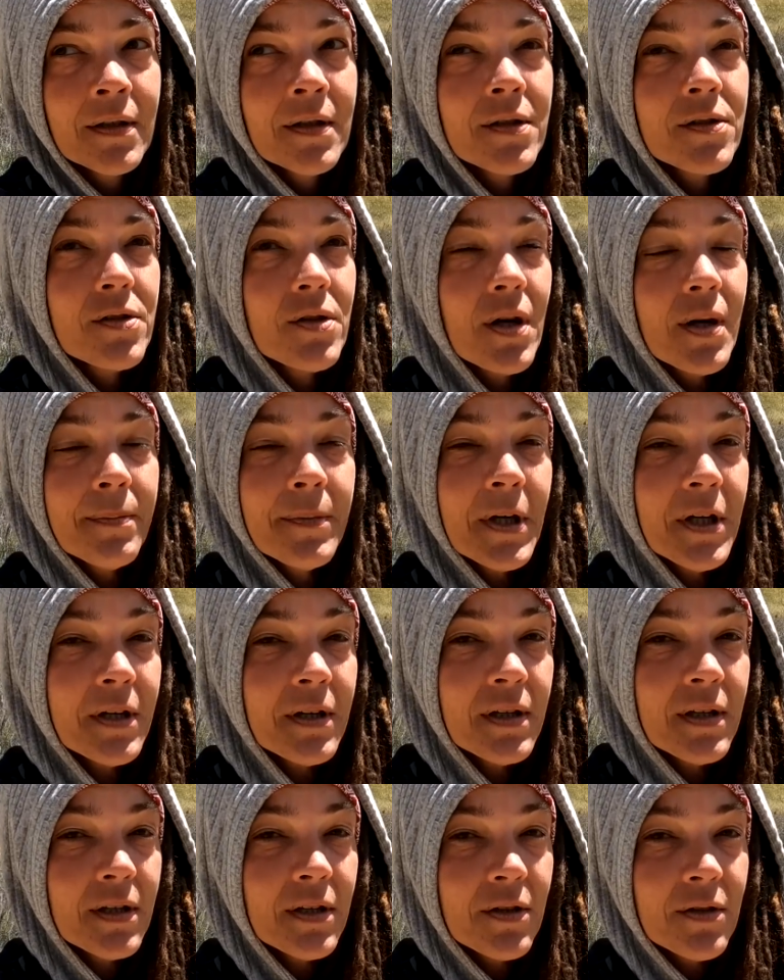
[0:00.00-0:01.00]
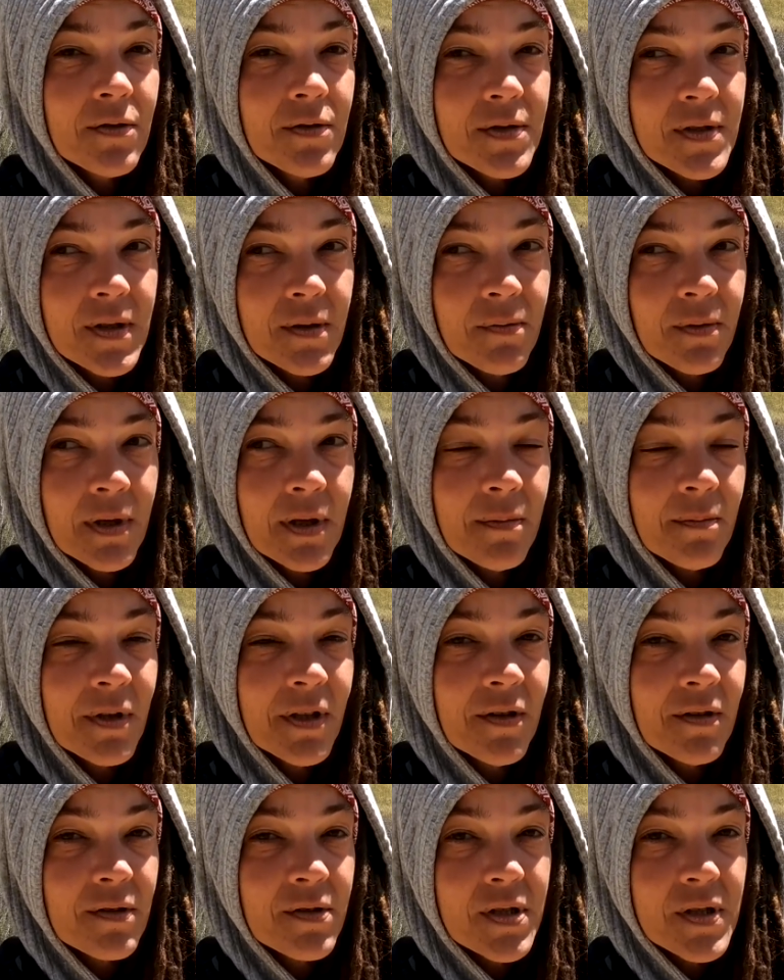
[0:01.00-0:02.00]
So I'm not going to use it when I'm
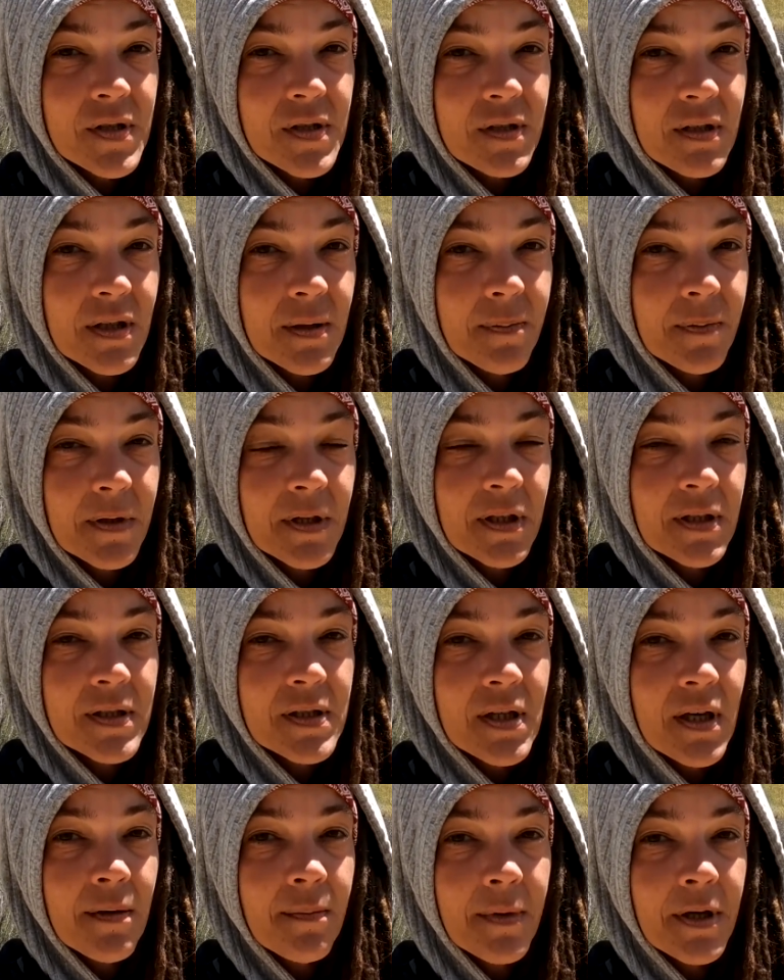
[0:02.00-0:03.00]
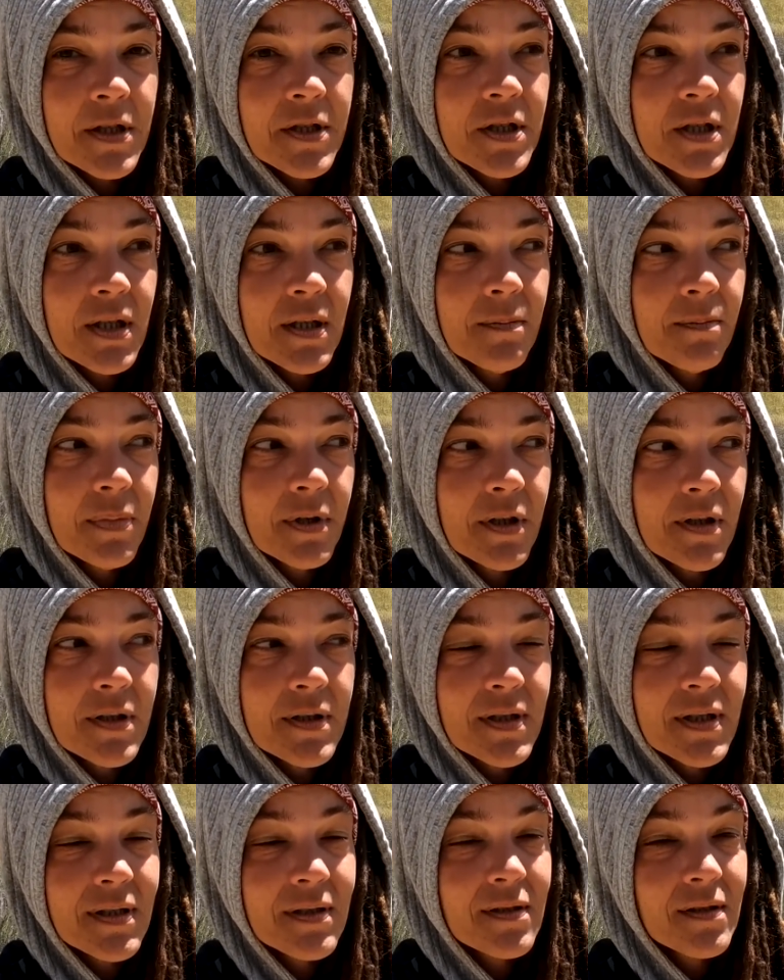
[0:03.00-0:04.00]
in there sleeping inside my Jeep
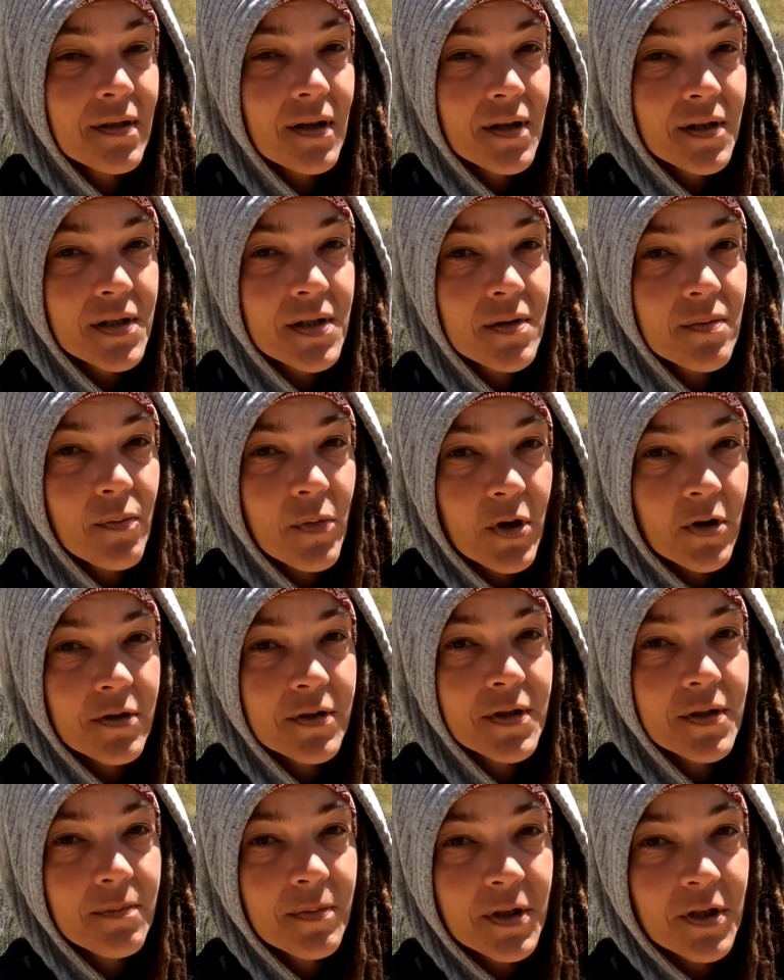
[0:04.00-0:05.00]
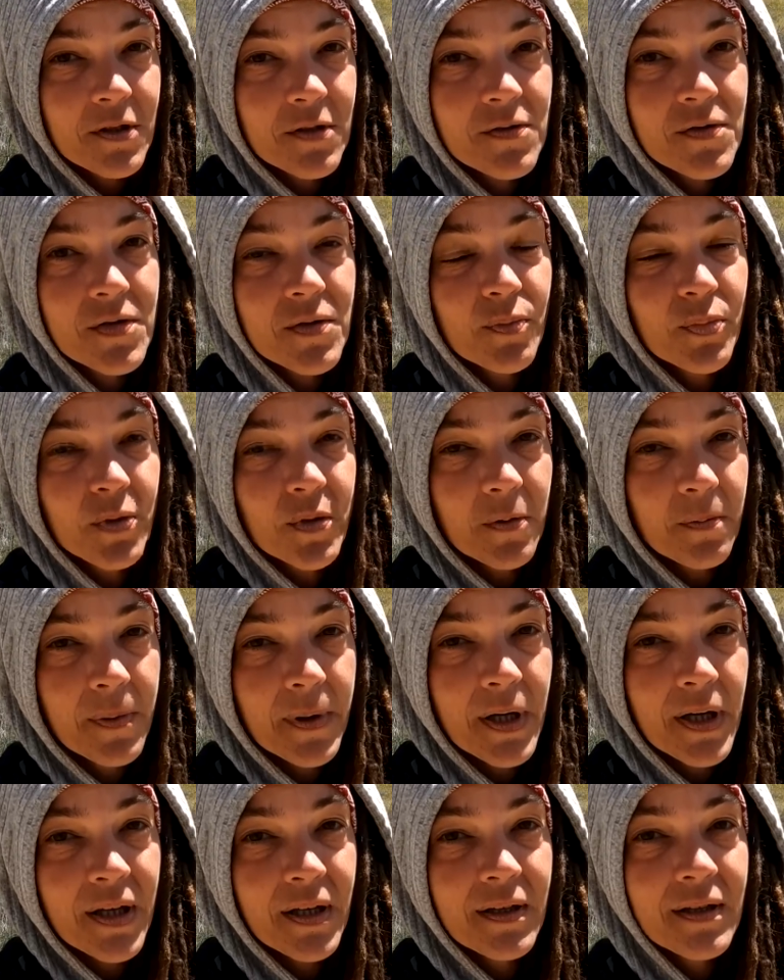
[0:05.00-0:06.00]
because it's not smart to be using
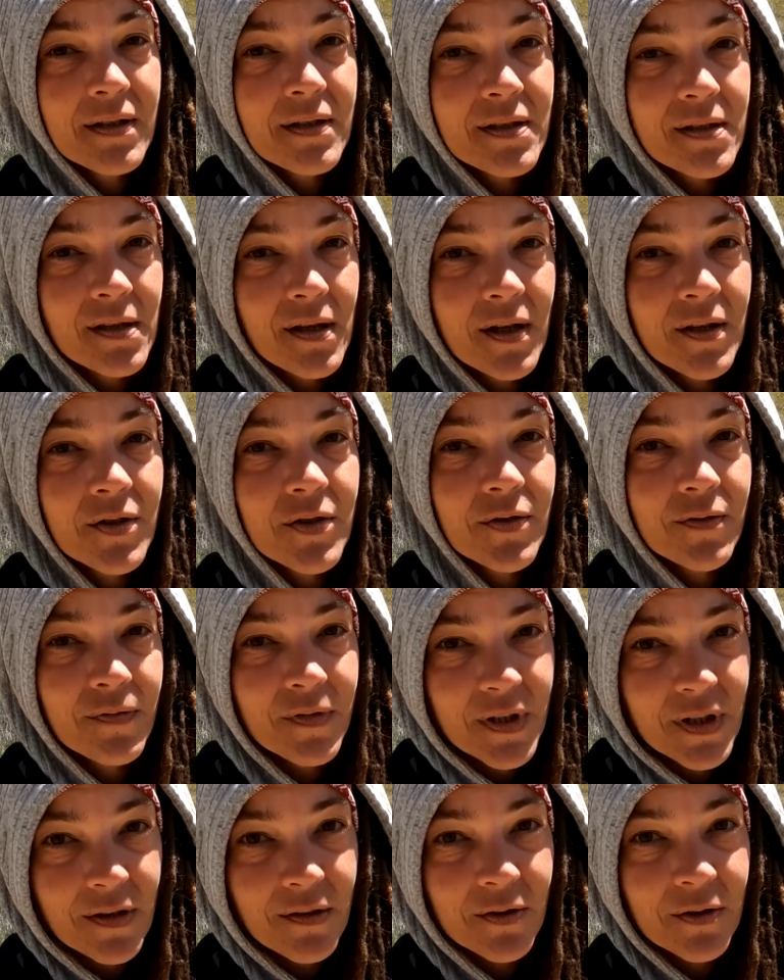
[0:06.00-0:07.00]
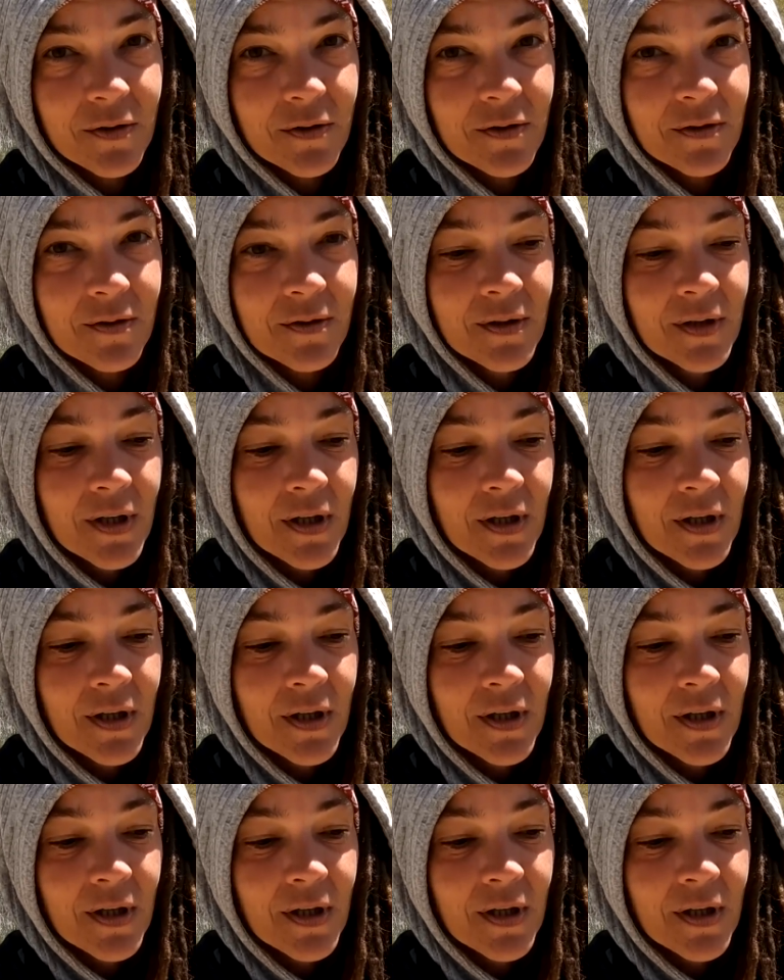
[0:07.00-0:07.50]
propane inside your vehicle.